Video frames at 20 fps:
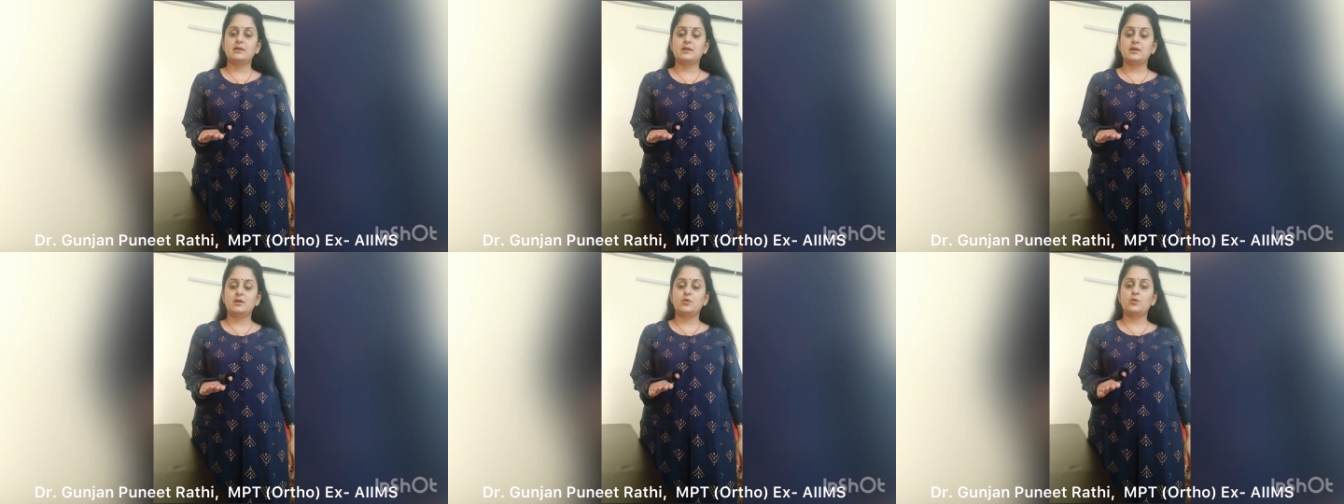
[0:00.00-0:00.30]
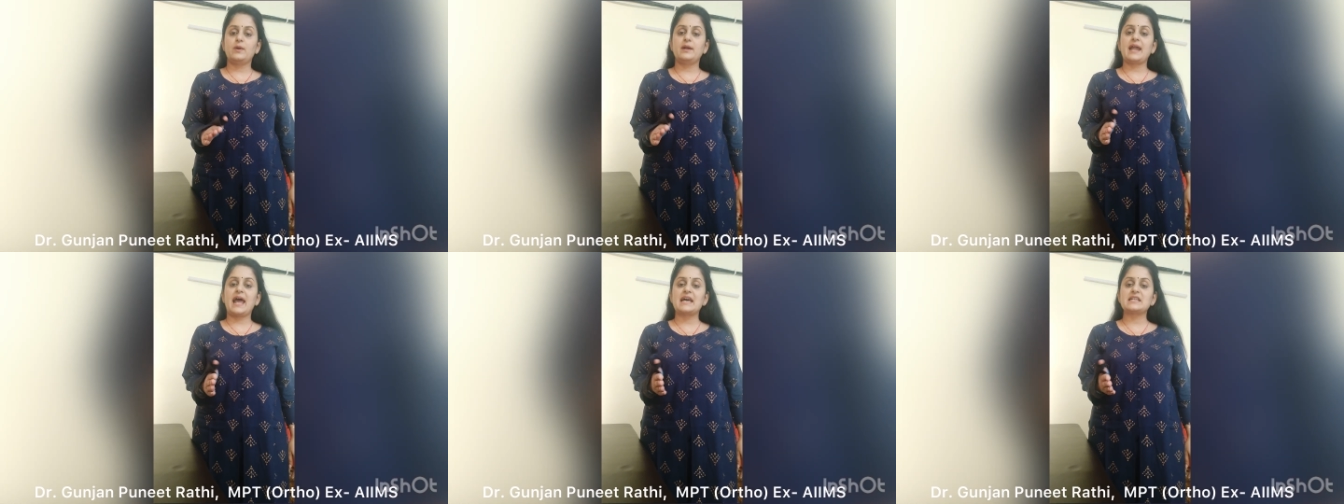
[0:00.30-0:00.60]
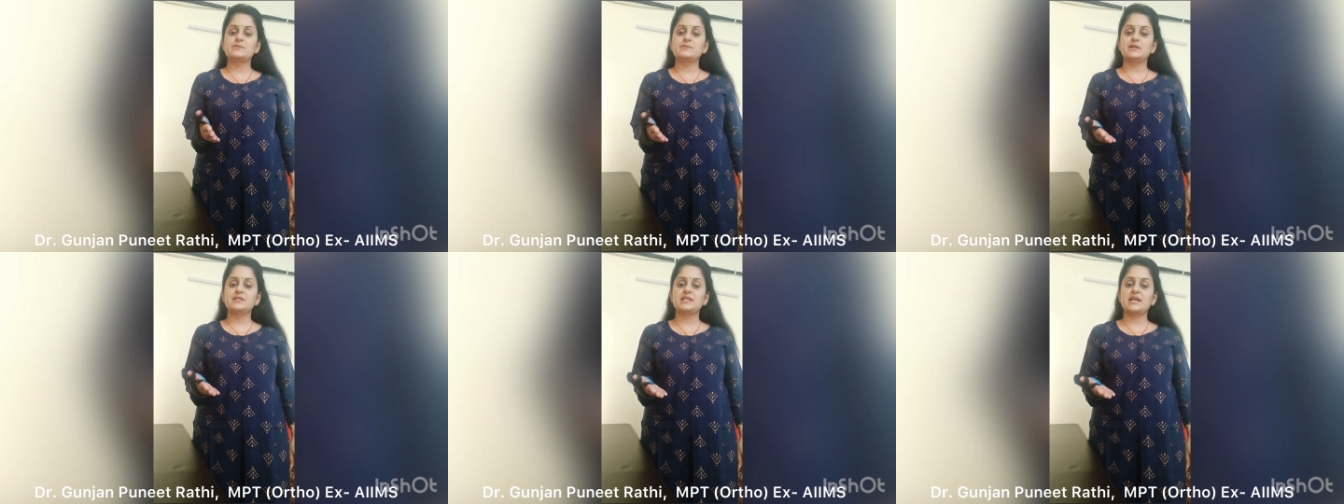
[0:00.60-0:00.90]
Do it as
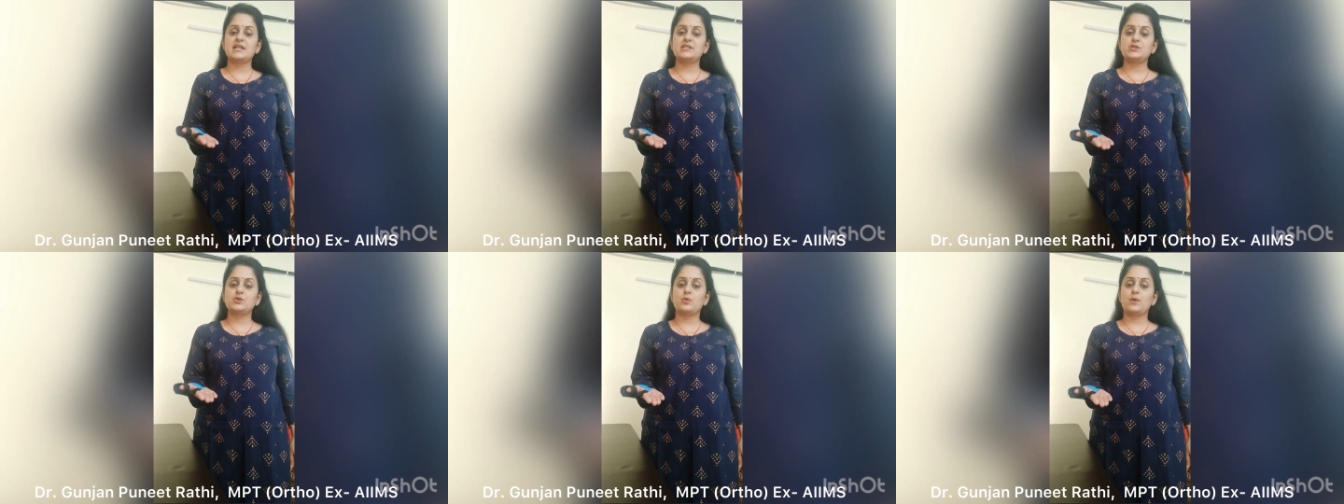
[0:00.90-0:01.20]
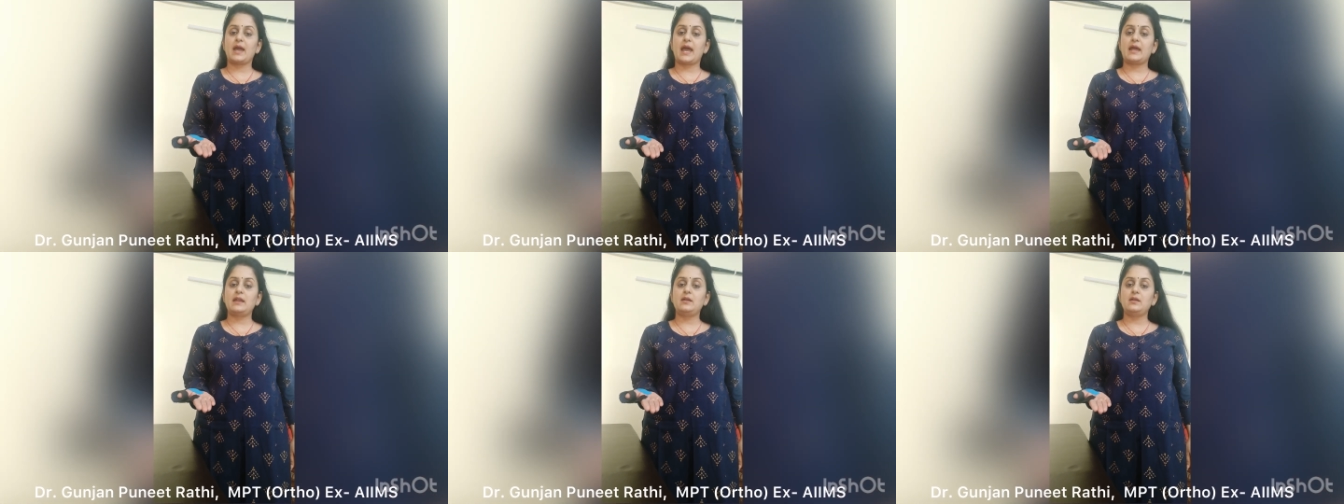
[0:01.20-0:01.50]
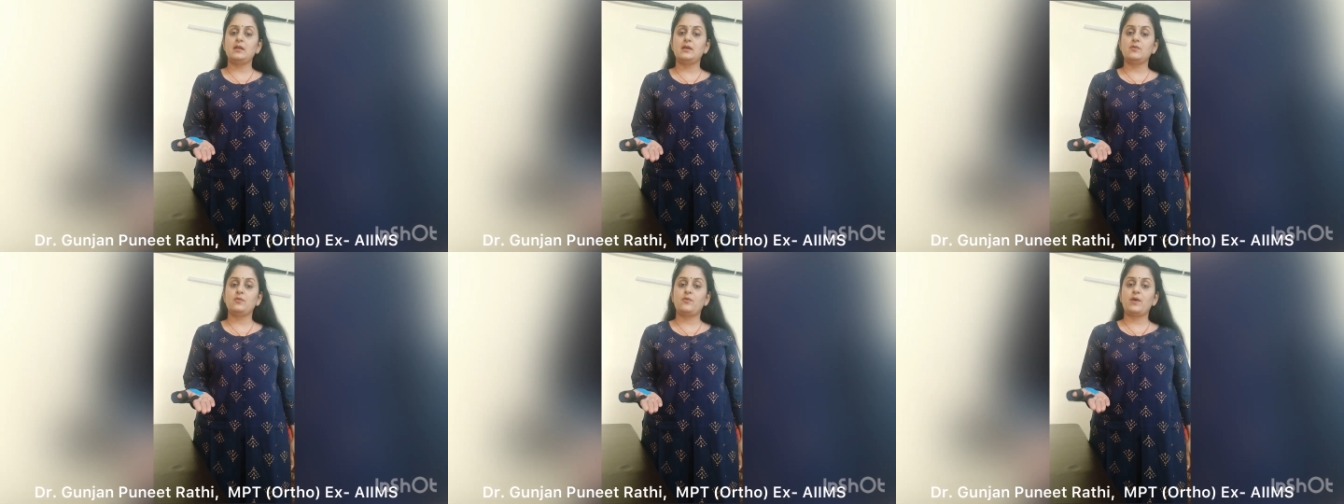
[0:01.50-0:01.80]
much as you can
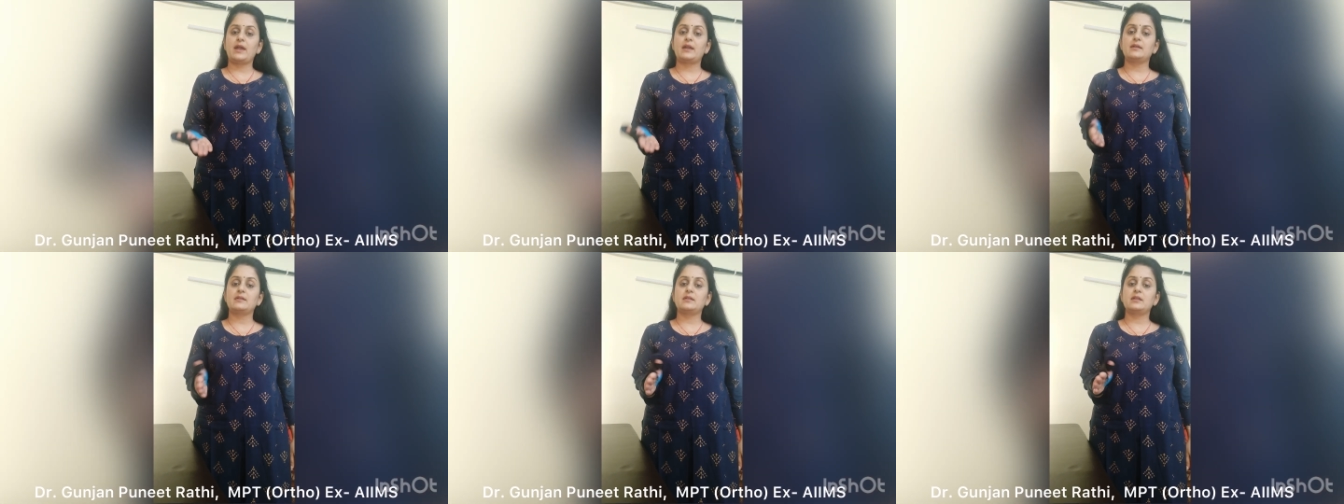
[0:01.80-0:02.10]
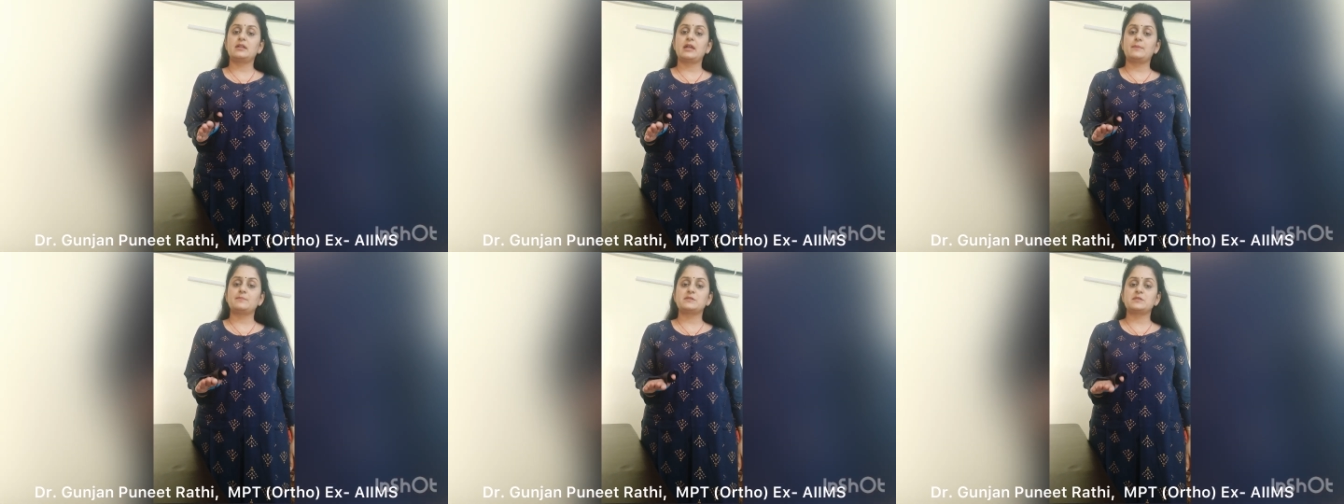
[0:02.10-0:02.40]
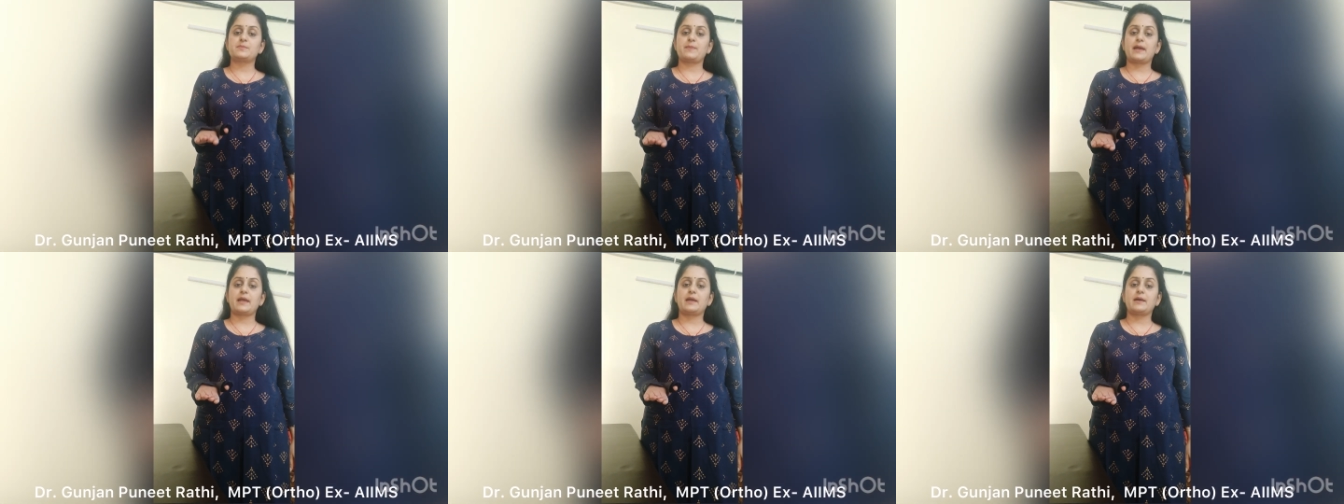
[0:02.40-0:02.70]
wearing the thumb
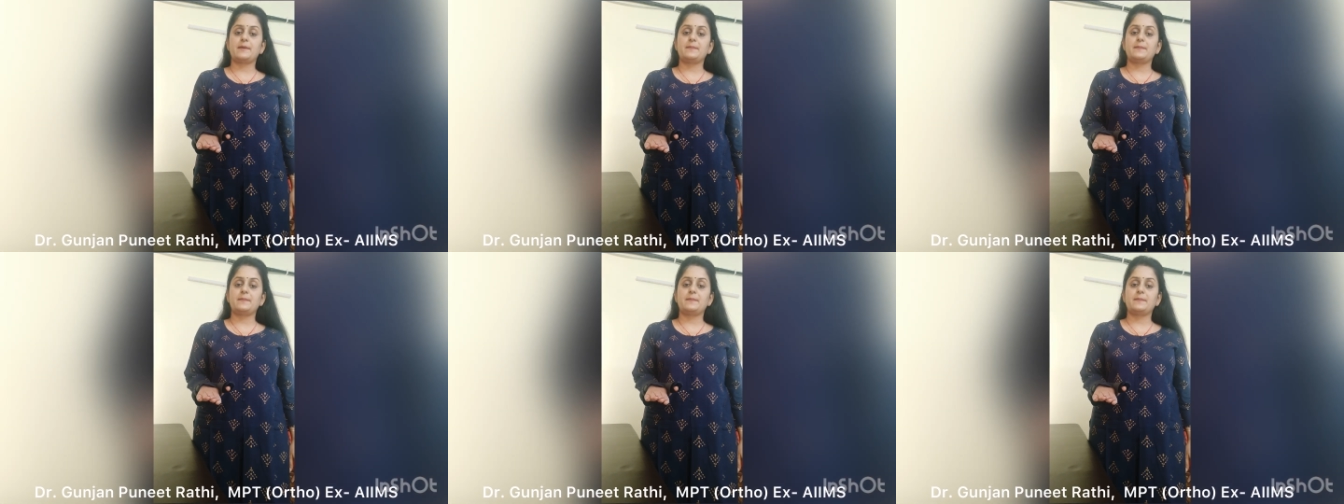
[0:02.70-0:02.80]
spica.